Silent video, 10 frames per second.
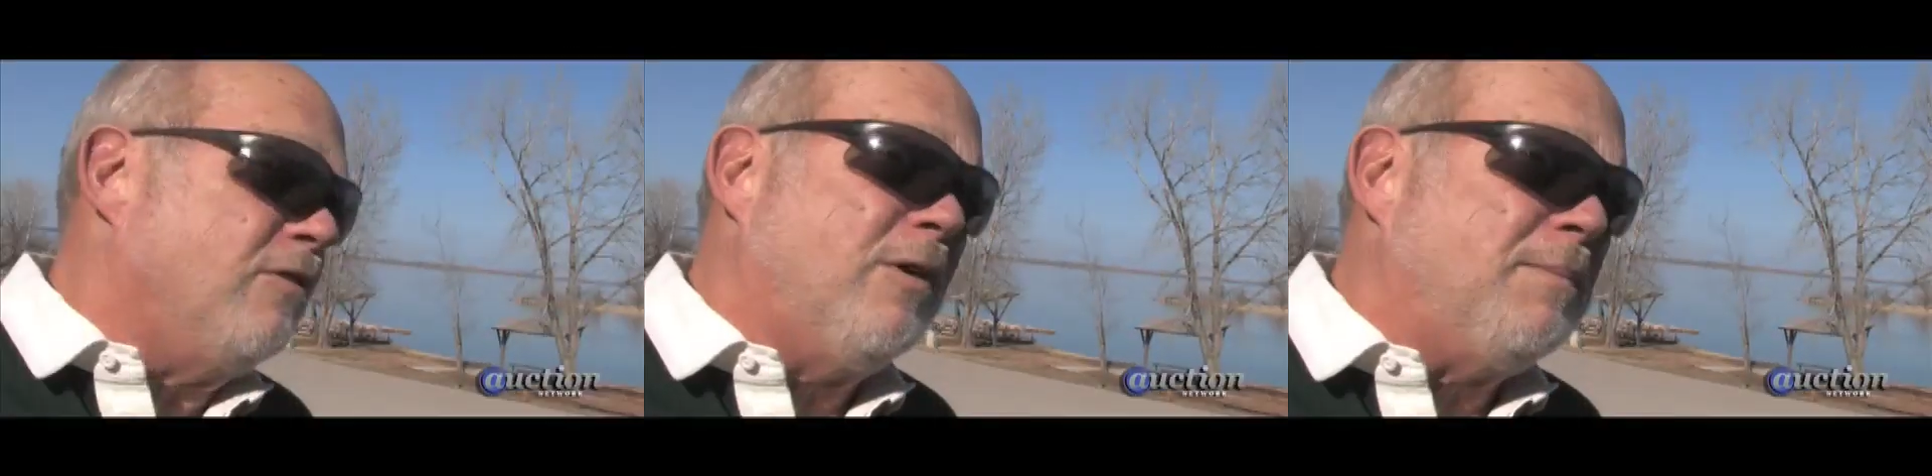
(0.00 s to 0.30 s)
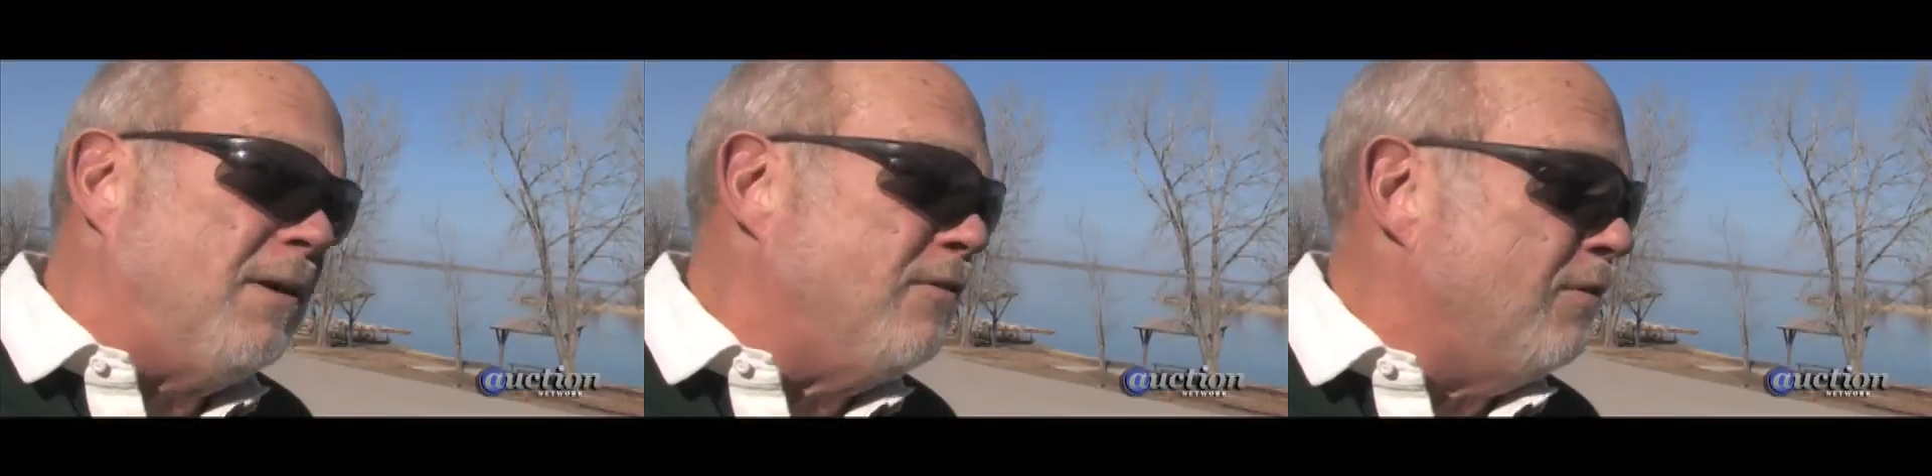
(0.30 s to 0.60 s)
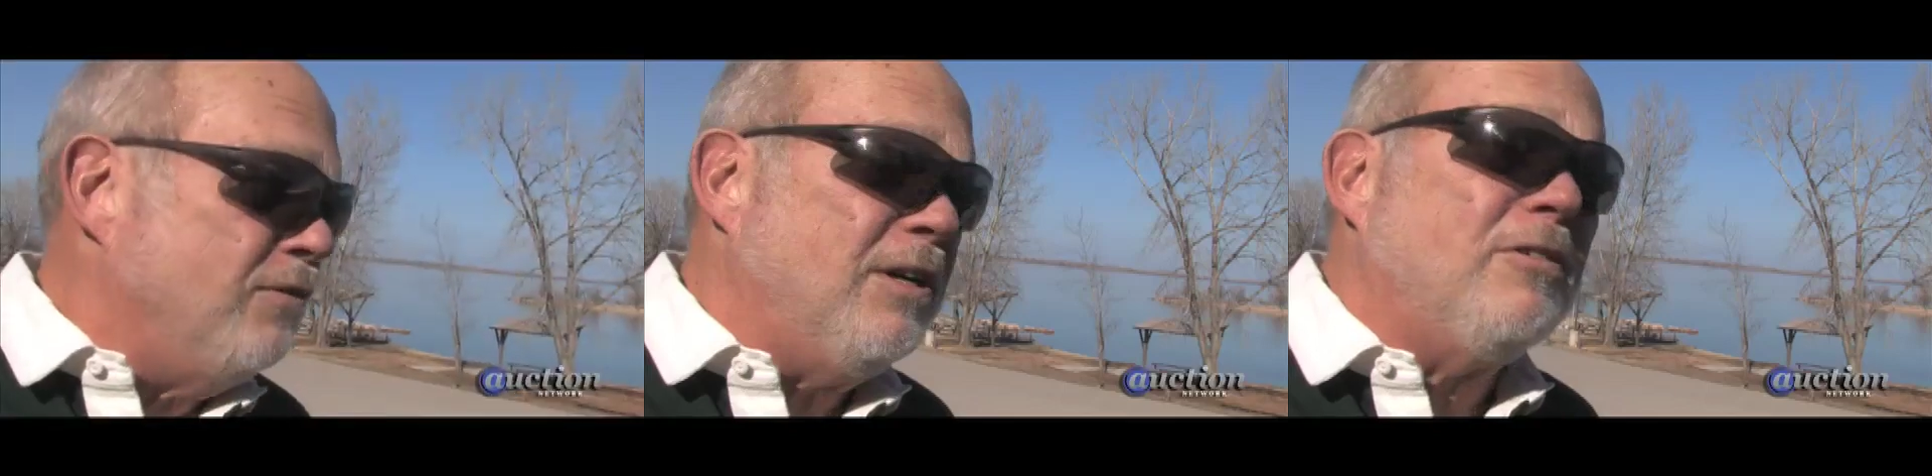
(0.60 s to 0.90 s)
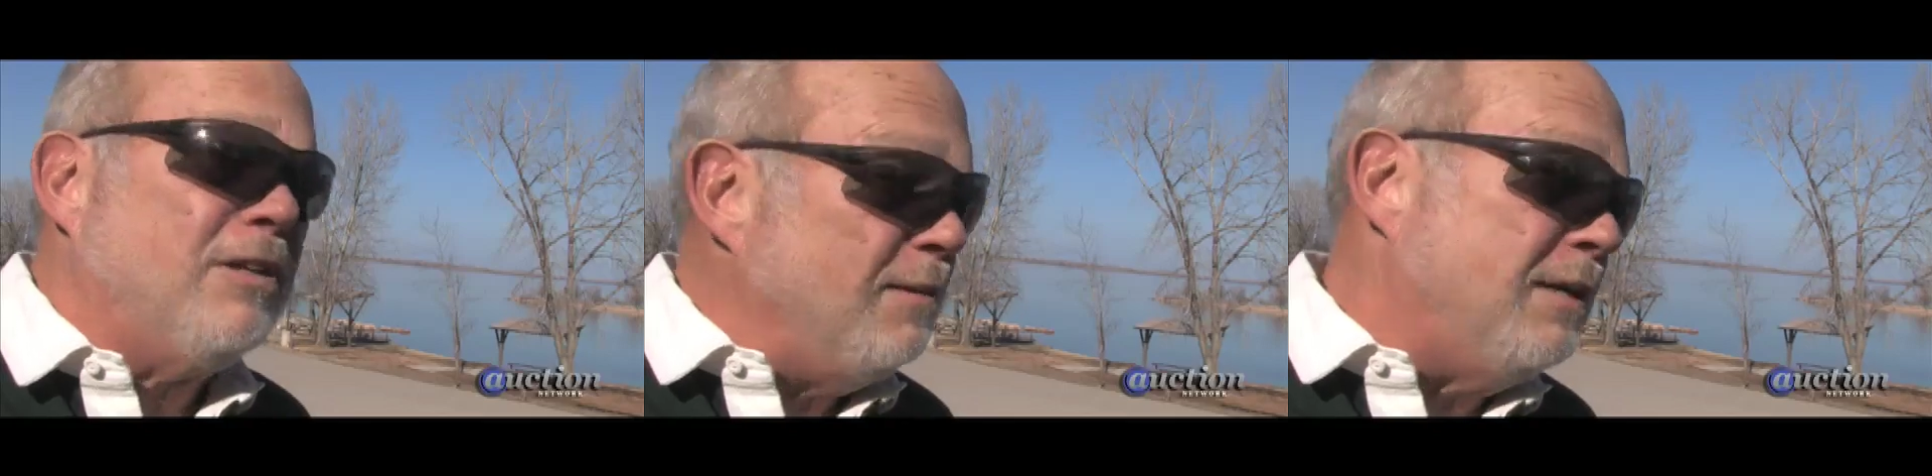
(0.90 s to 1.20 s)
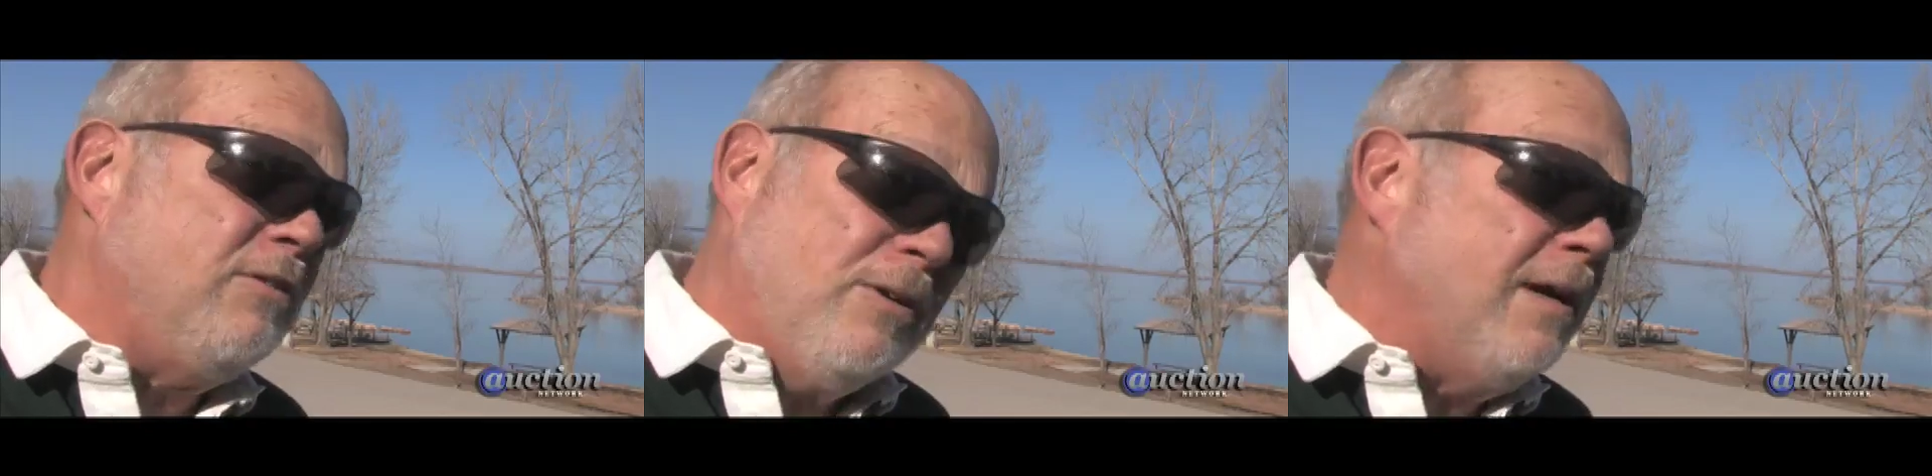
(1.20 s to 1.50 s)
it's a great place for a jet ski
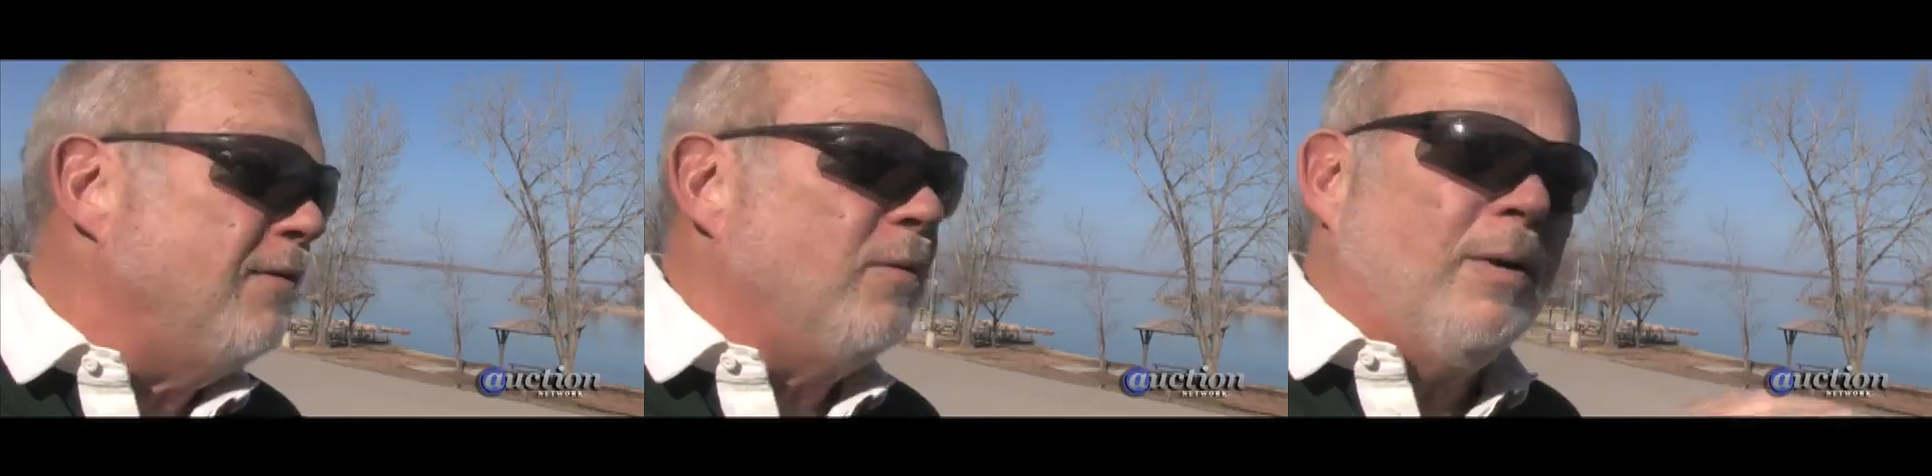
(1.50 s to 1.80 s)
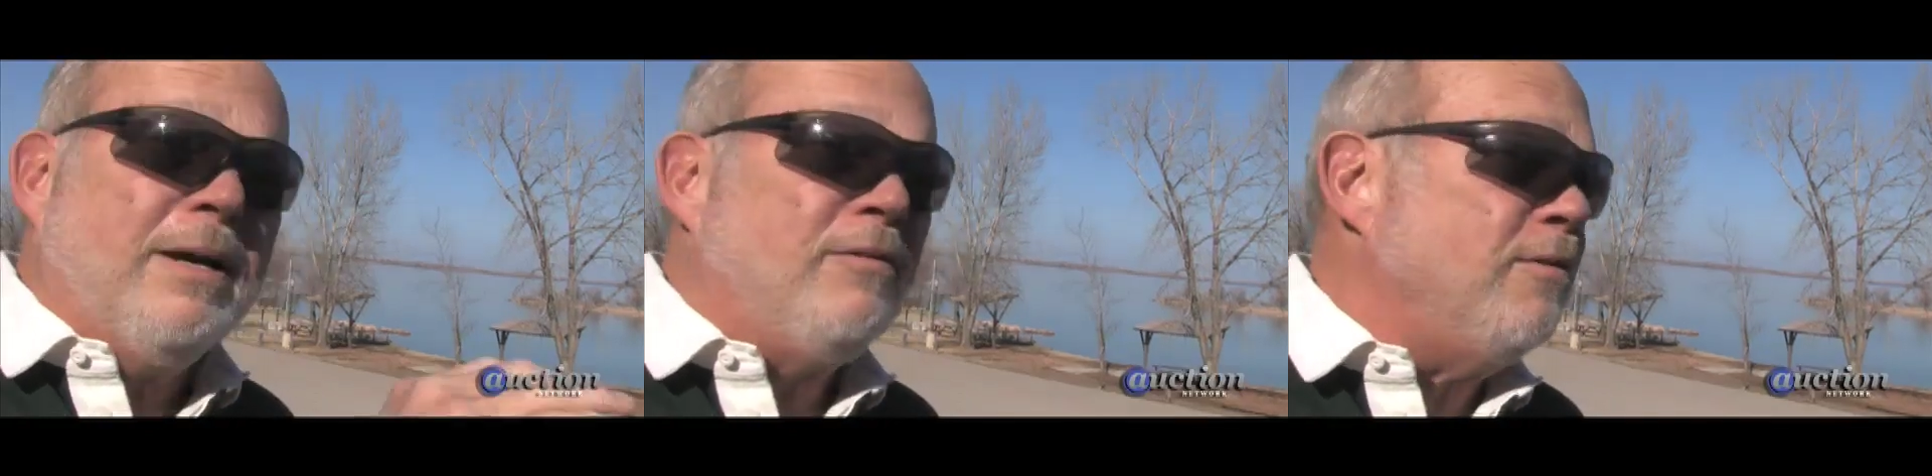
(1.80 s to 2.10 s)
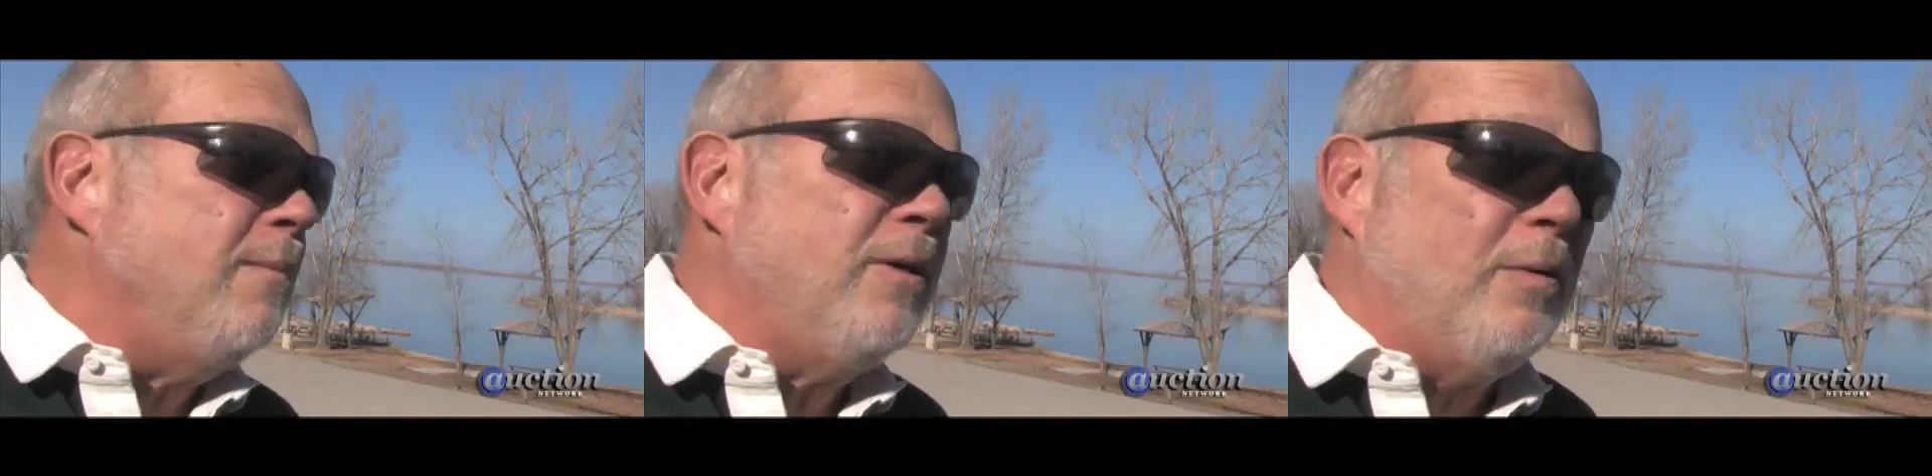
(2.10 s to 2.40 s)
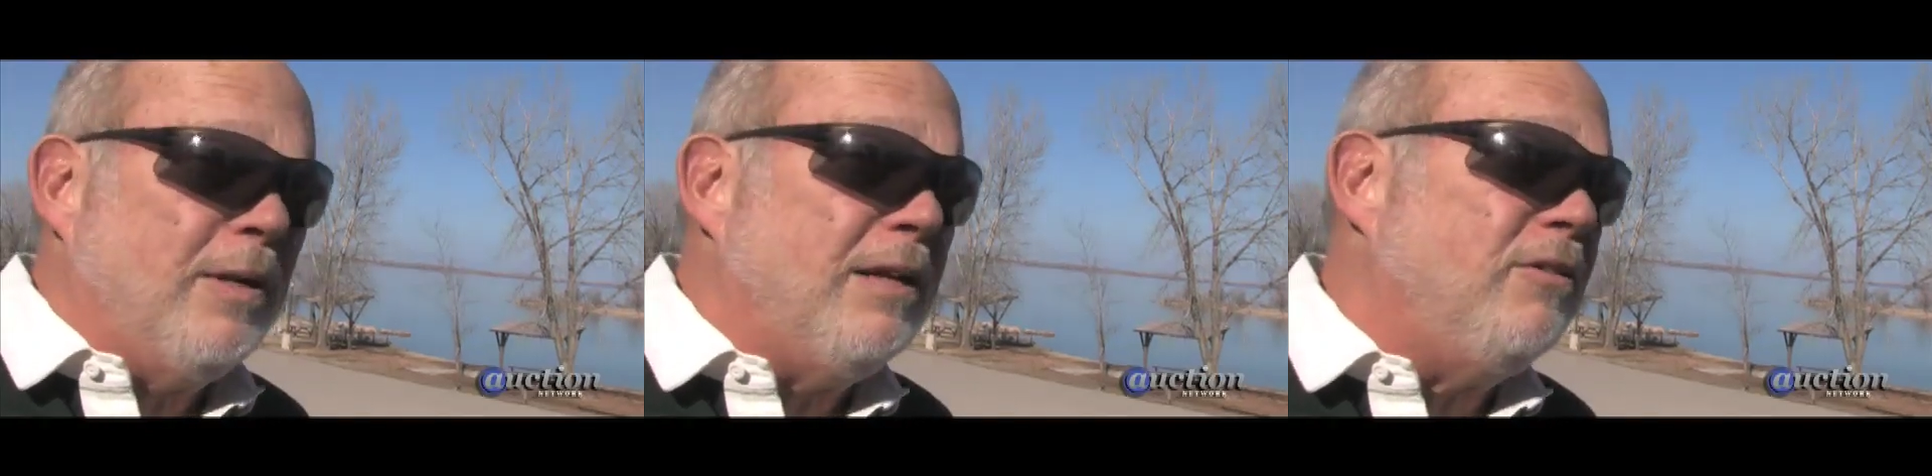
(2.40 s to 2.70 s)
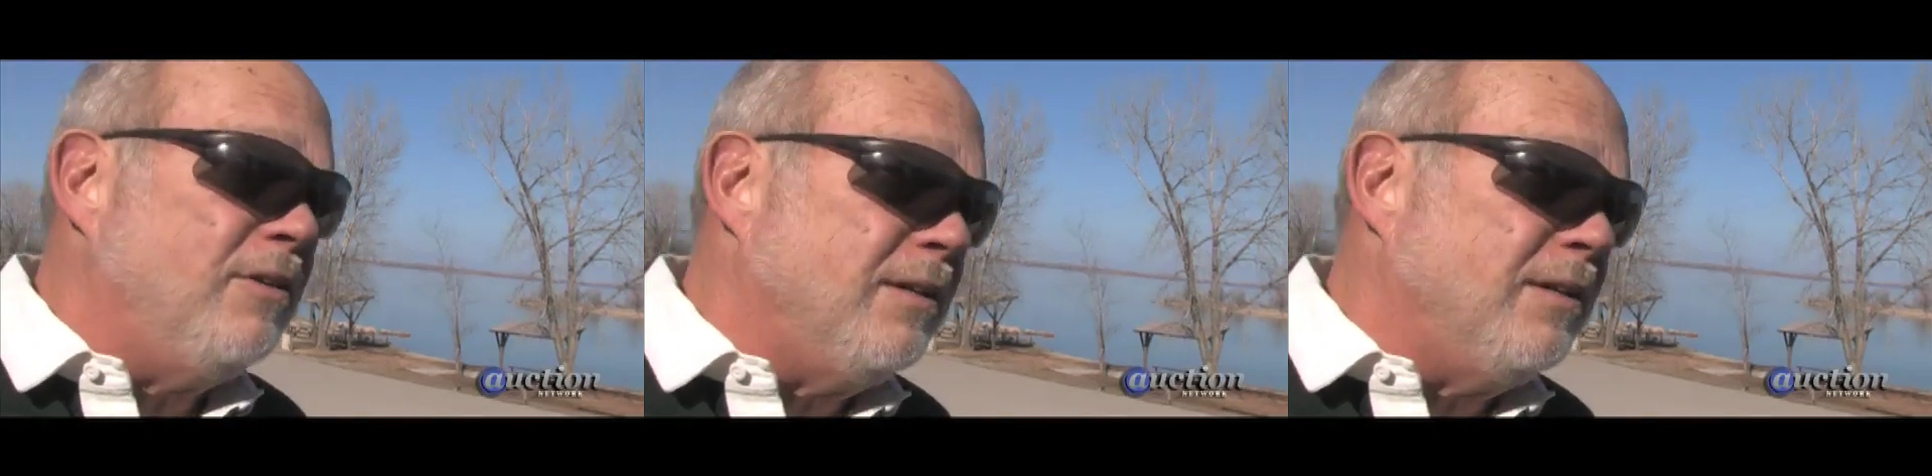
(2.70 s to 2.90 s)
because you have the waves from the wind that you